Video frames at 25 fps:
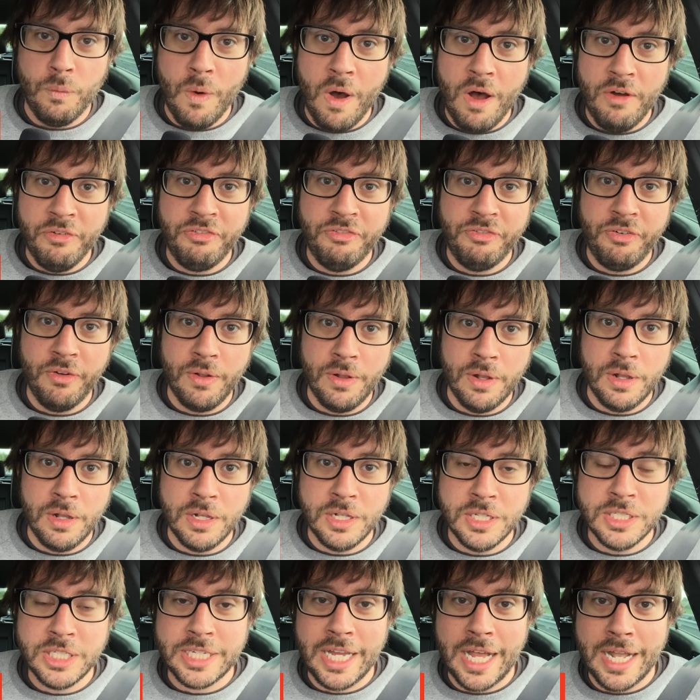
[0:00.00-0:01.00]

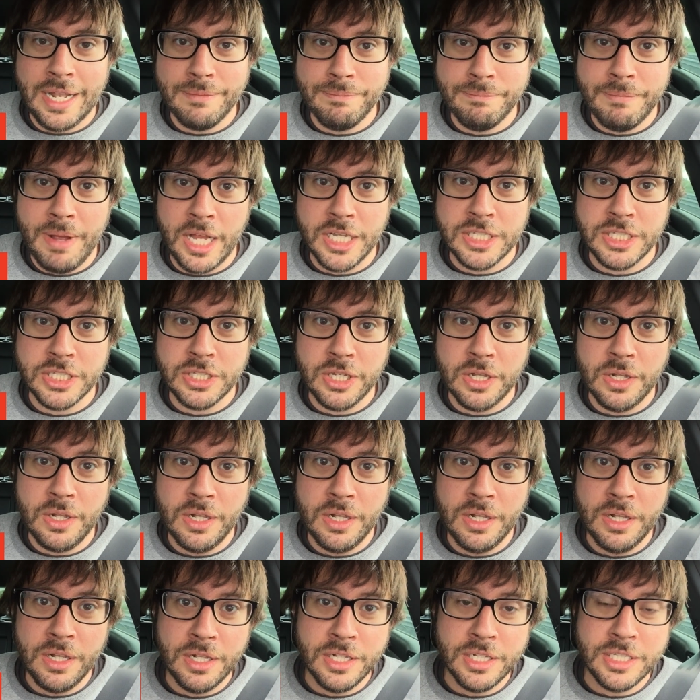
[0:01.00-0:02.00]
Waffles and
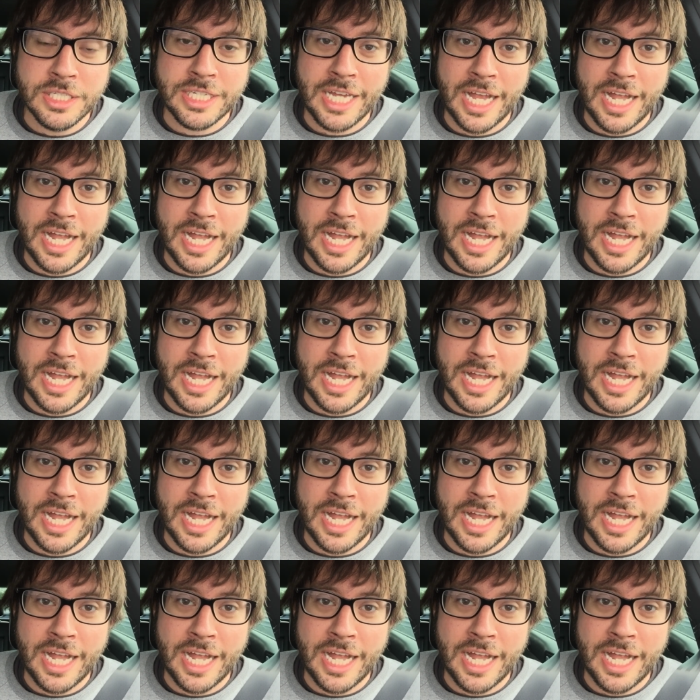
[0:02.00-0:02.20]
mussels